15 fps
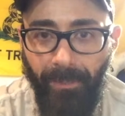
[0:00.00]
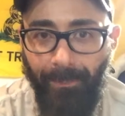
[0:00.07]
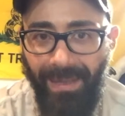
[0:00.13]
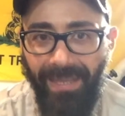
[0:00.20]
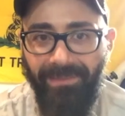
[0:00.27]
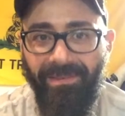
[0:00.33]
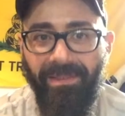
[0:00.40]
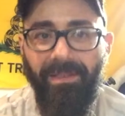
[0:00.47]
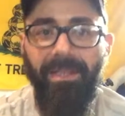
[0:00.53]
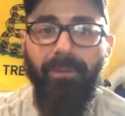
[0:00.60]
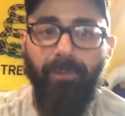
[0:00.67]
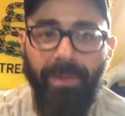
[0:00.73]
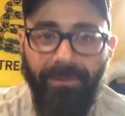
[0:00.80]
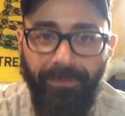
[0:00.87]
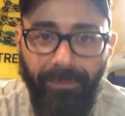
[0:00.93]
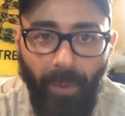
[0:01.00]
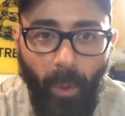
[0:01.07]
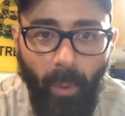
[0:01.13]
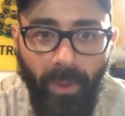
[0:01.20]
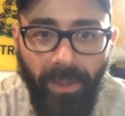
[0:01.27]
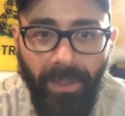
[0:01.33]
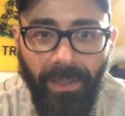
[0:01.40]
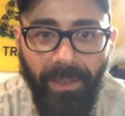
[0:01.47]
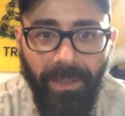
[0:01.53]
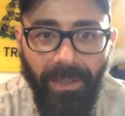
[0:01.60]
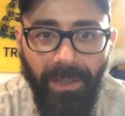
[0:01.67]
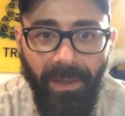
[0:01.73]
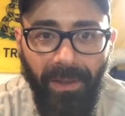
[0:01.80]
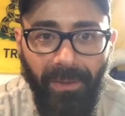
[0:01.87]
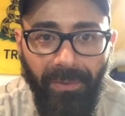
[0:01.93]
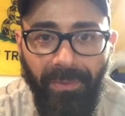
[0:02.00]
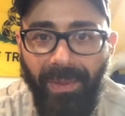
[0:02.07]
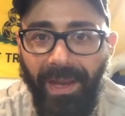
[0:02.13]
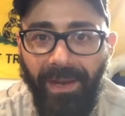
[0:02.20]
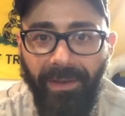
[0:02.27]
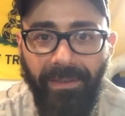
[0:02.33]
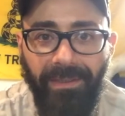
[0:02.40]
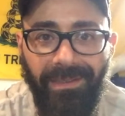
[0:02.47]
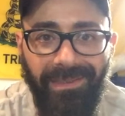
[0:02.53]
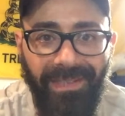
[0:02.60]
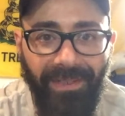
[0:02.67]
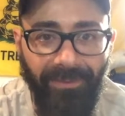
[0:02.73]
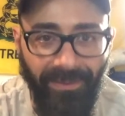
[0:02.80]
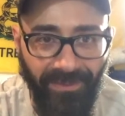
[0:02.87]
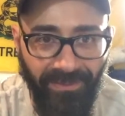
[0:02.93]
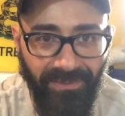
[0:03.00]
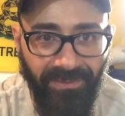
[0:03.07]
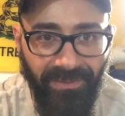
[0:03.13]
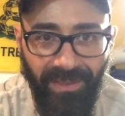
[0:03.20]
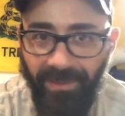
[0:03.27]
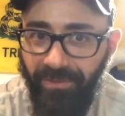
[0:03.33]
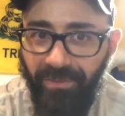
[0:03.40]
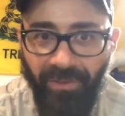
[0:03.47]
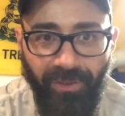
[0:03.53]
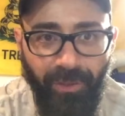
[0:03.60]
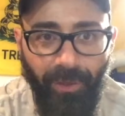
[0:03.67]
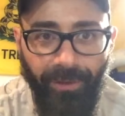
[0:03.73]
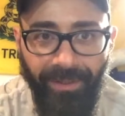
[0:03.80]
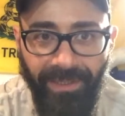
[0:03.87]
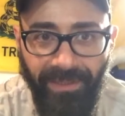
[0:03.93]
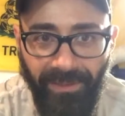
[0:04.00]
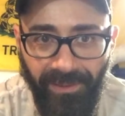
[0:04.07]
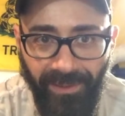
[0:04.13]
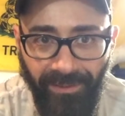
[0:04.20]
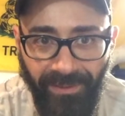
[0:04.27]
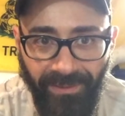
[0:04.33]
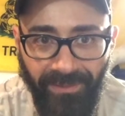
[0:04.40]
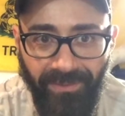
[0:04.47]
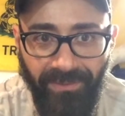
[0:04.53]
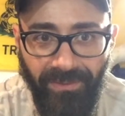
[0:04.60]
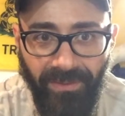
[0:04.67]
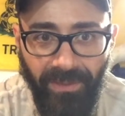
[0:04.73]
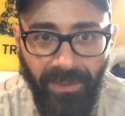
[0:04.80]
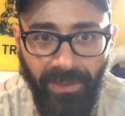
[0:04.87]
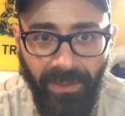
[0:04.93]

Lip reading: basically revoke their clearance, their security clearance